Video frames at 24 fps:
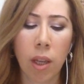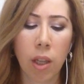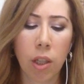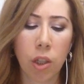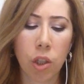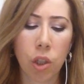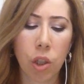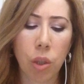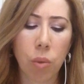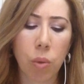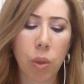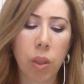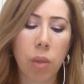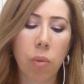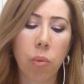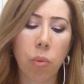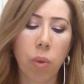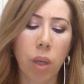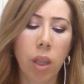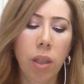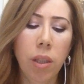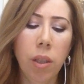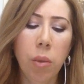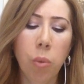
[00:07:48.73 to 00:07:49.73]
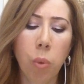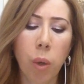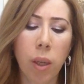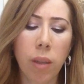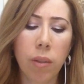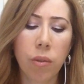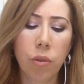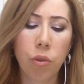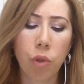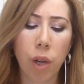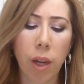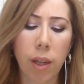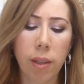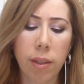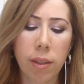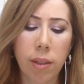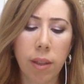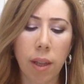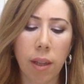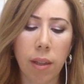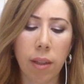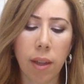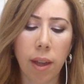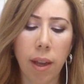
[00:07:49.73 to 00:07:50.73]
She was very well dressed
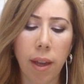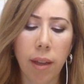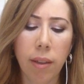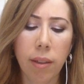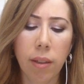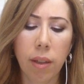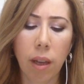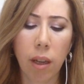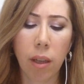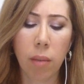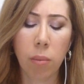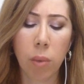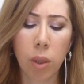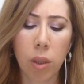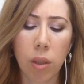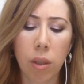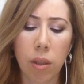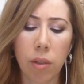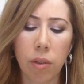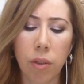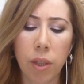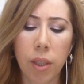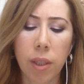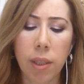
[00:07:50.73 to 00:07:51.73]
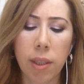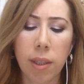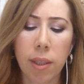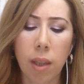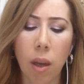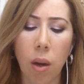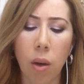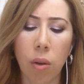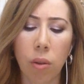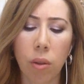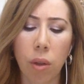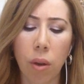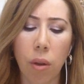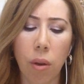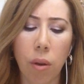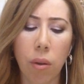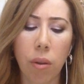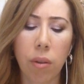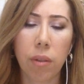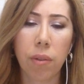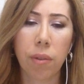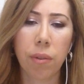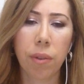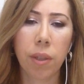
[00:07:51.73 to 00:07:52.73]
and had diamond rings on her
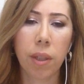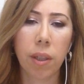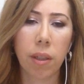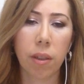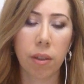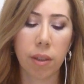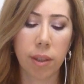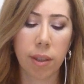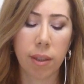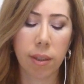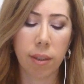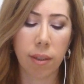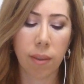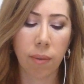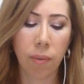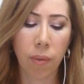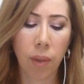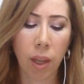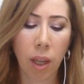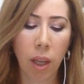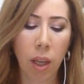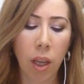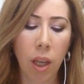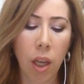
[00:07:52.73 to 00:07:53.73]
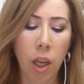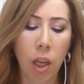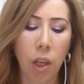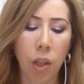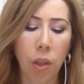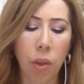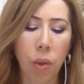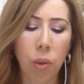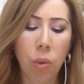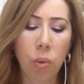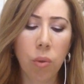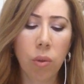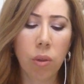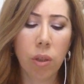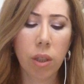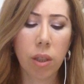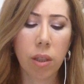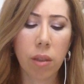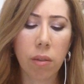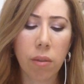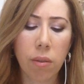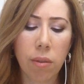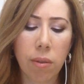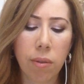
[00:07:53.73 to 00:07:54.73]
fingers. You
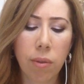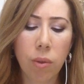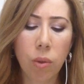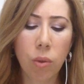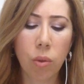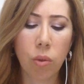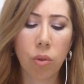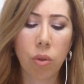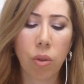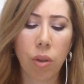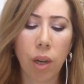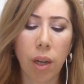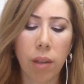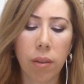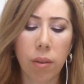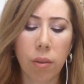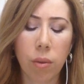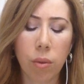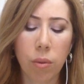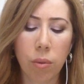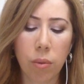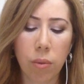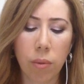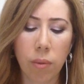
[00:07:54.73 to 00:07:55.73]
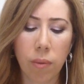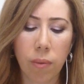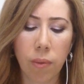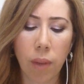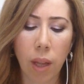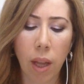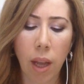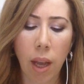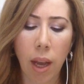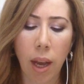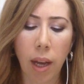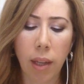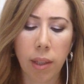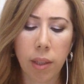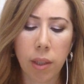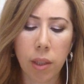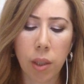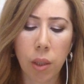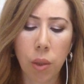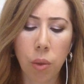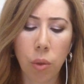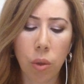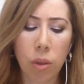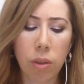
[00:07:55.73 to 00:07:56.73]
little fool, cried Lou. I
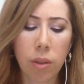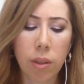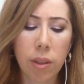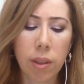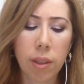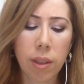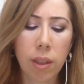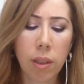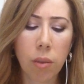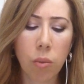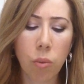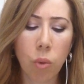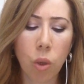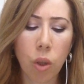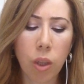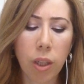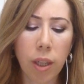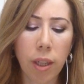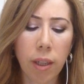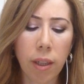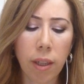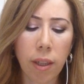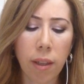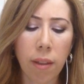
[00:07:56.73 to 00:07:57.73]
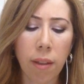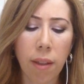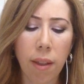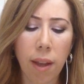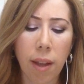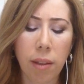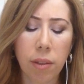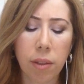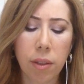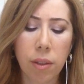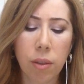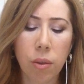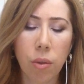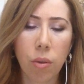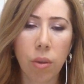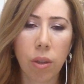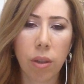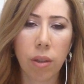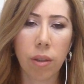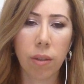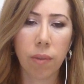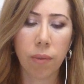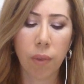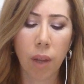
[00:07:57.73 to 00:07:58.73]
see you are still working in that
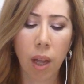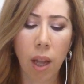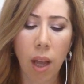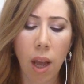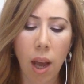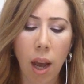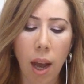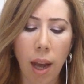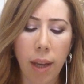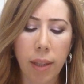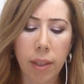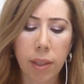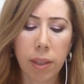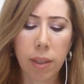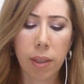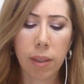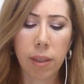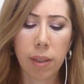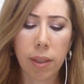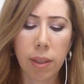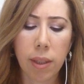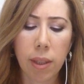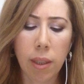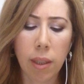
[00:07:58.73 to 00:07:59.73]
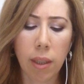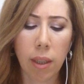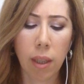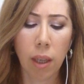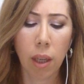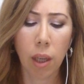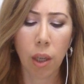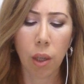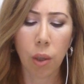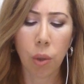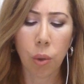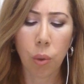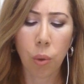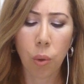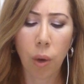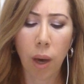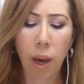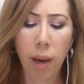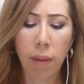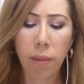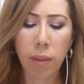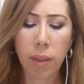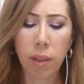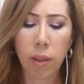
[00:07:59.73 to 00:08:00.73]
store. I see you
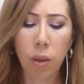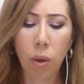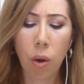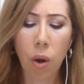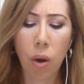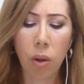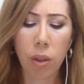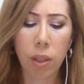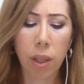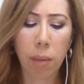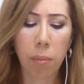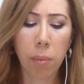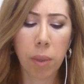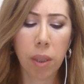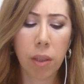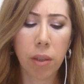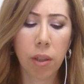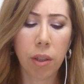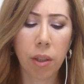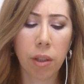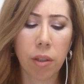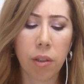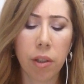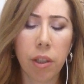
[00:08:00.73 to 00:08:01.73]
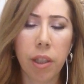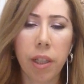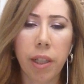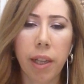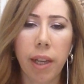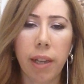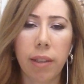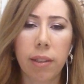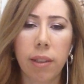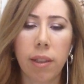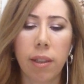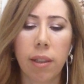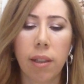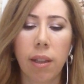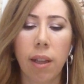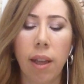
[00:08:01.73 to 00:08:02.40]
haven't caught a millionaire yet.